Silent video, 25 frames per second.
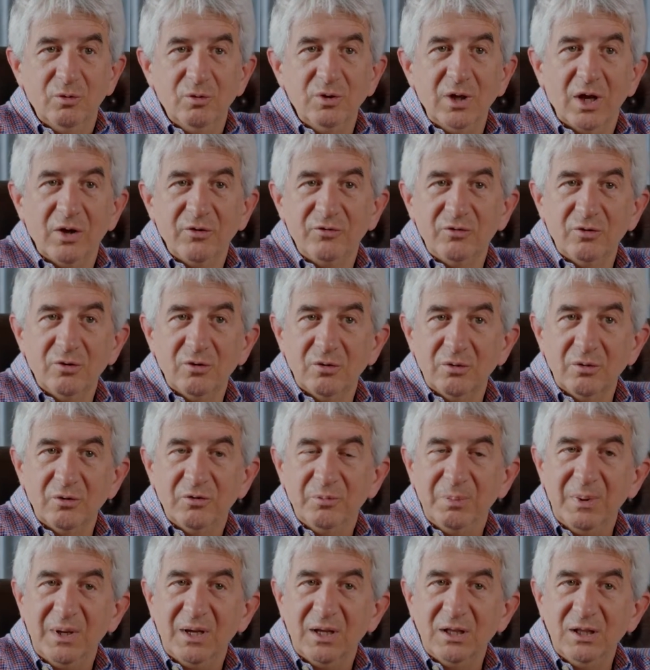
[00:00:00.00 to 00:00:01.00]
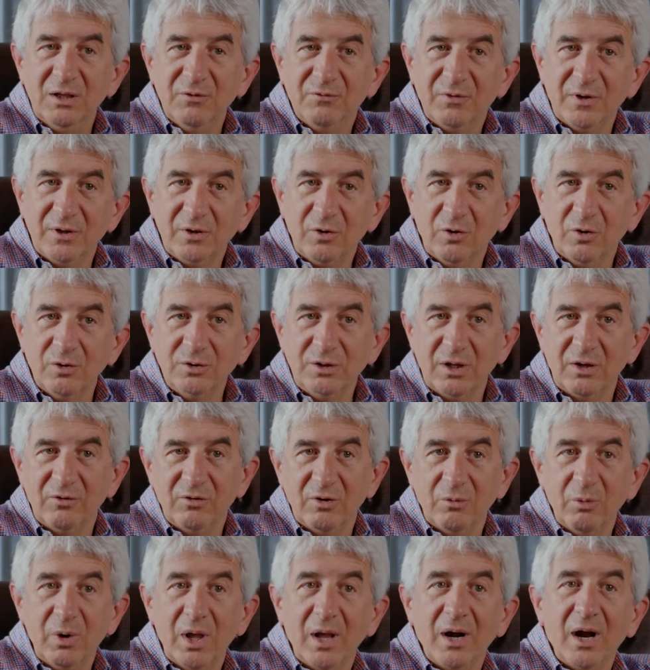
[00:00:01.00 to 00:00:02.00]
could also speak in different
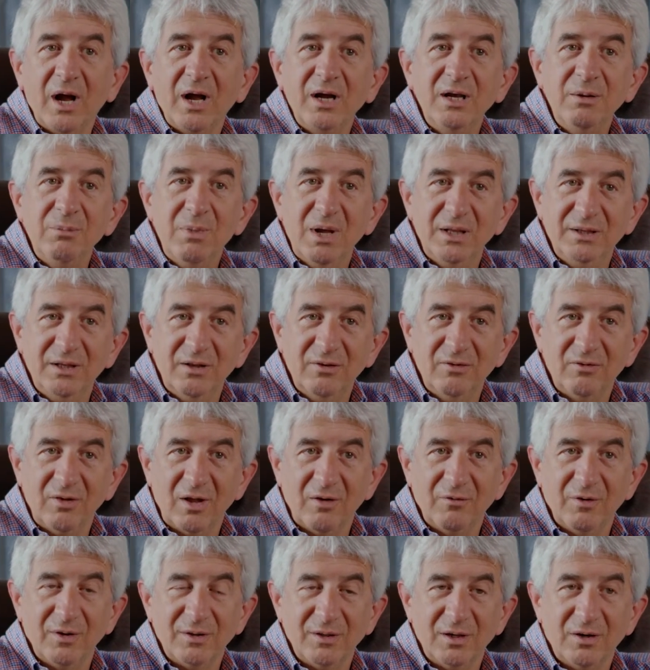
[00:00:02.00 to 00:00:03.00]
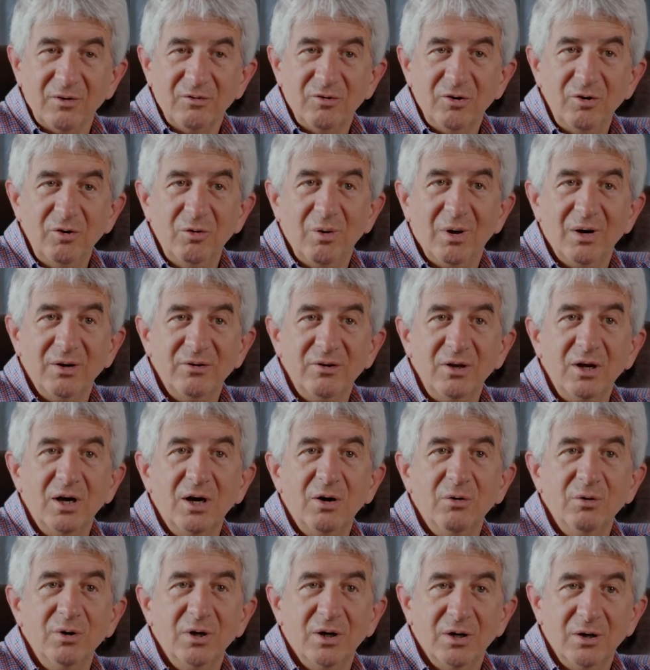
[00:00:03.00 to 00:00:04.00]
contexts. So we are animating this avatar, so you are the
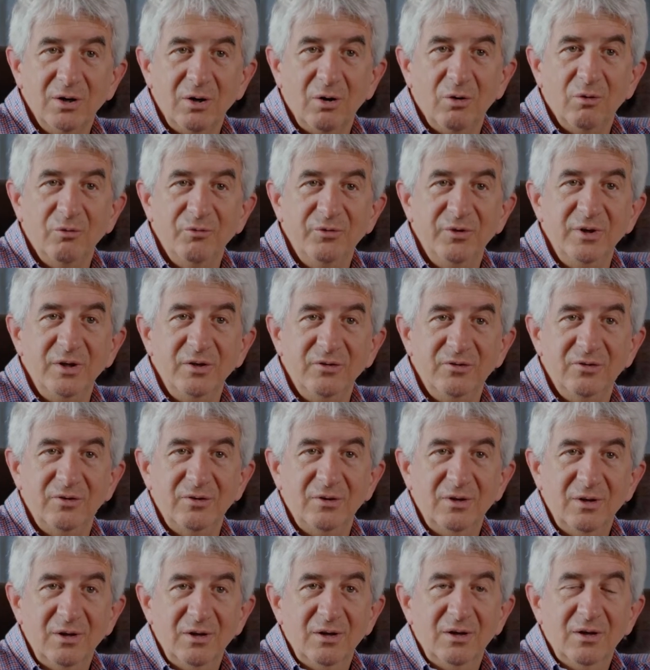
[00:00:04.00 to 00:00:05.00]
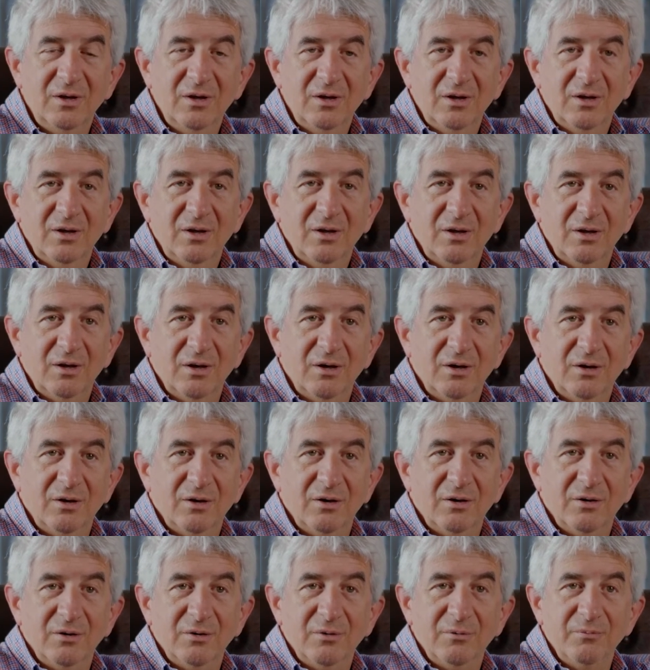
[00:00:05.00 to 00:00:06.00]
owner of this,
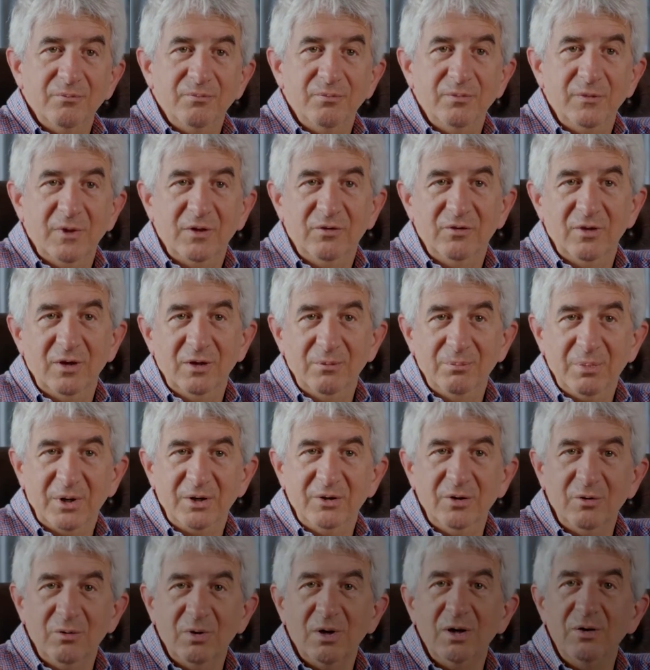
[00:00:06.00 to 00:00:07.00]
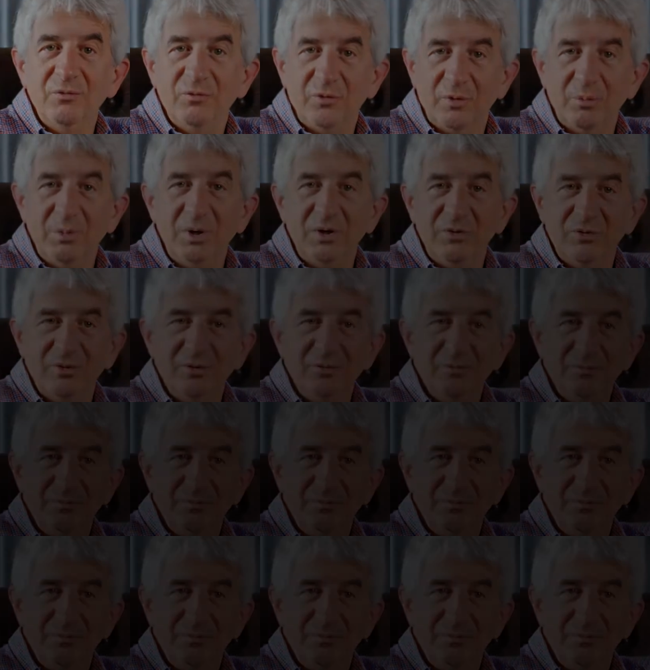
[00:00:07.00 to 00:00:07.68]
let's say, particular information.